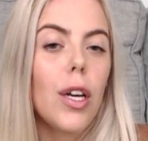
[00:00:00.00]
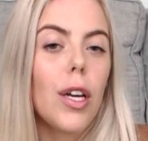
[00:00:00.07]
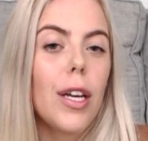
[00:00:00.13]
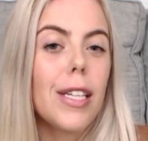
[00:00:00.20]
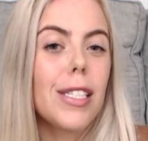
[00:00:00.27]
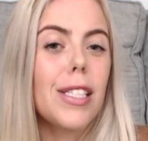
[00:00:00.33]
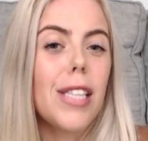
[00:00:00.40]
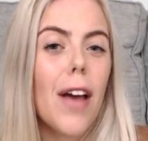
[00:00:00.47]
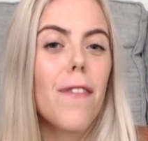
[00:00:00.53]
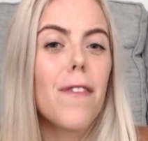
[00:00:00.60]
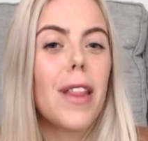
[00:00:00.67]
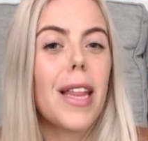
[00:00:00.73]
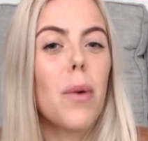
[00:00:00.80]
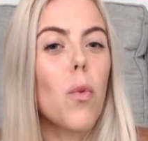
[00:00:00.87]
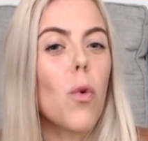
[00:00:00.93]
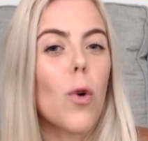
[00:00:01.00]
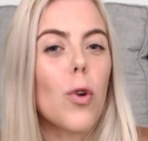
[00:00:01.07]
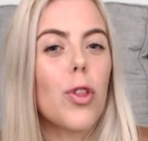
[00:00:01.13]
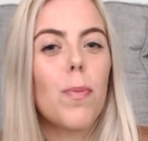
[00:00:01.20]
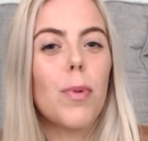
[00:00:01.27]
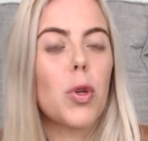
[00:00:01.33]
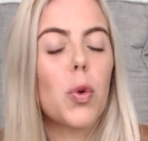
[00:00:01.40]
is definitely
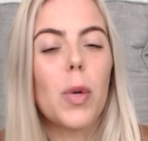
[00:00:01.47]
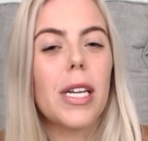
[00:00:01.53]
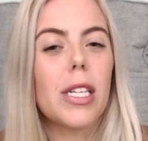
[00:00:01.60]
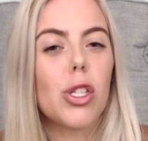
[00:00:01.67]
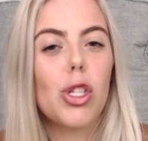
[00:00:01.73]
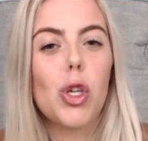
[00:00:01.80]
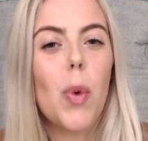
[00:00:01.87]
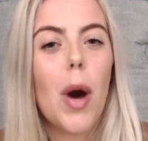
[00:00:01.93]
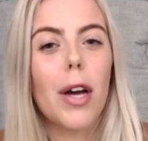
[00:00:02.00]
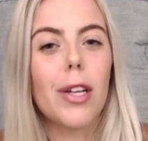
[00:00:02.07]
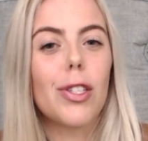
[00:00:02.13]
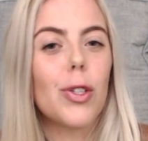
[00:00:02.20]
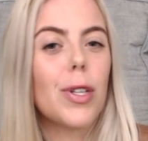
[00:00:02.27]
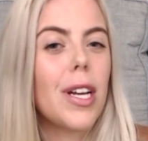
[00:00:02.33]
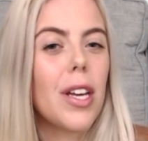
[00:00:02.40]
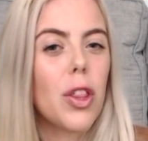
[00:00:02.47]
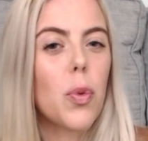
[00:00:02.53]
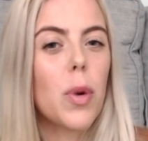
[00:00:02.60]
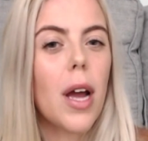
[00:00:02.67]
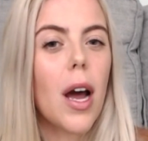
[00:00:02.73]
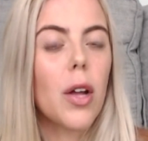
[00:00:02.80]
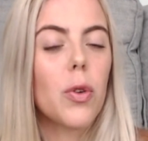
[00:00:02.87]
worth between $200 and
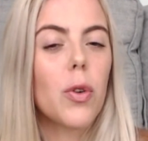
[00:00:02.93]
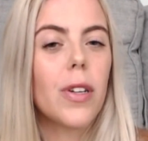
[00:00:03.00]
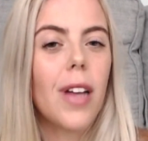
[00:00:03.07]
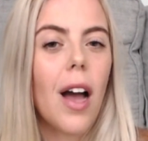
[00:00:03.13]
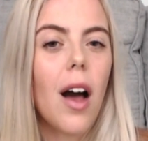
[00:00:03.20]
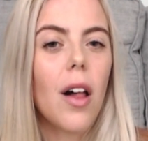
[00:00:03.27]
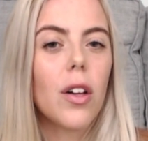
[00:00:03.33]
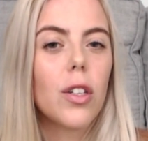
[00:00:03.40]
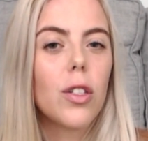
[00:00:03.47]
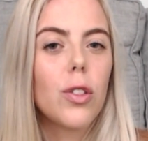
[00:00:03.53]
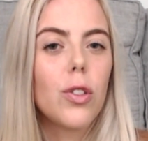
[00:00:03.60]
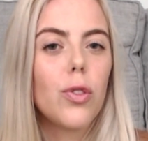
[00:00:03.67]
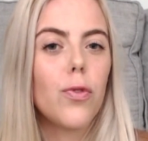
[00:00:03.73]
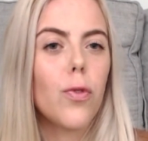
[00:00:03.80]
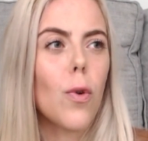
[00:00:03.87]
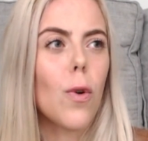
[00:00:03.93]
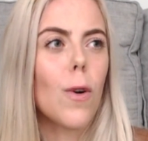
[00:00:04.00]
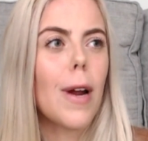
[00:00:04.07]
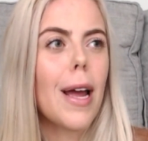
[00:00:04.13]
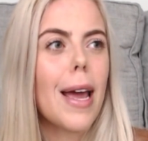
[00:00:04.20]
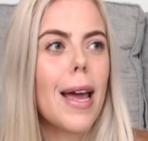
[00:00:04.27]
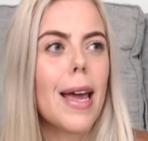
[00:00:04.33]
$300 for
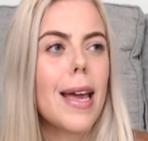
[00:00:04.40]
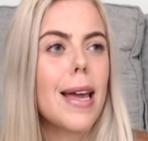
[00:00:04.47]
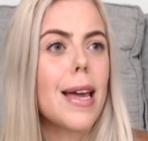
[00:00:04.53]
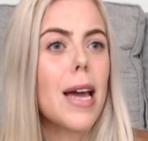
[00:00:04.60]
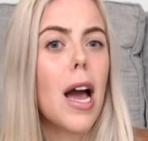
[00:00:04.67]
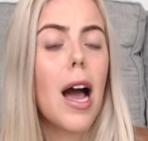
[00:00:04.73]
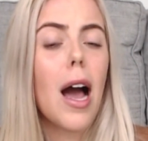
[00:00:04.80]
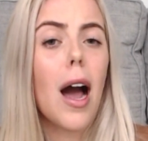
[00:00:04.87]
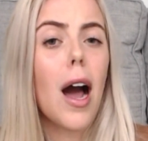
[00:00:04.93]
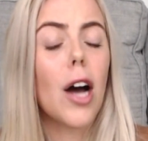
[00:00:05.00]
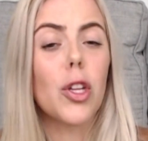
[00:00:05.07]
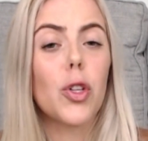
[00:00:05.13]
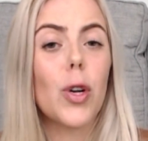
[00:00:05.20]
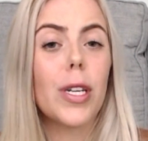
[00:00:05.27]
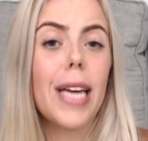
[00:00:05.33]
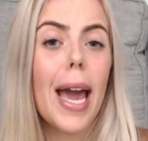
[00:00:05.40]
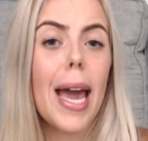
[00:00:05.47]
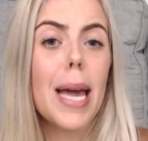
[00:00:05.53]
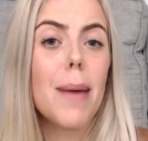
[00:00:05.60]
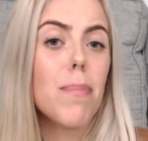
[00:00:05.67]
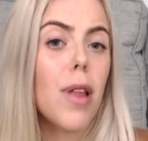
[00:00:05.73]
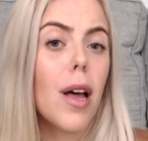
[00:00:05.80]
a
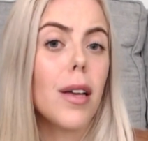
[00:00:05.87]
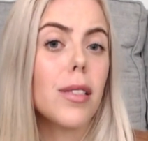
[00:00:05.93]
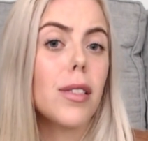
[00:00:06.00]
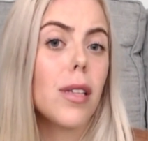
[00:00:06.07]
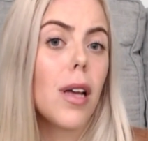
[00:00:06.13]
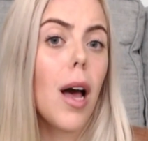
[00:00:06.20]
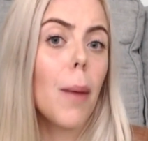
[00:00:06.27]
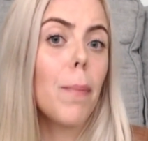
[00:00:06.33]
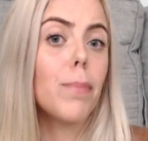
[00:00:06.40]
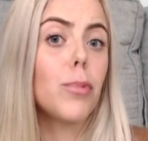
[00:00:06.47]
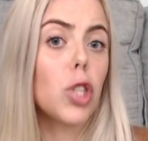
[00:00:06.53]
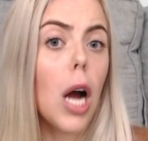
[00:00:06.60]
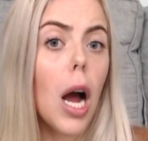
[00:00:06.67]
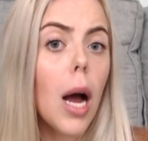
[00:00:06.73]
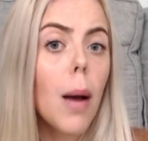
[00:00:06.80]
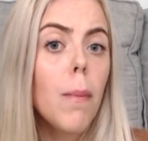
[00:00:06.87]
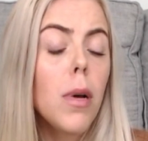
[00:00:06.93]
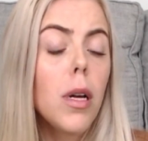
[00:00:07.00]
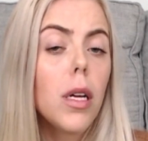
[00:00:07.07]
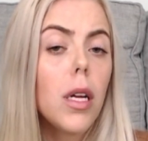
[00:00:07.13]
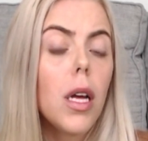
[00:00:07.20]
100K plus up job.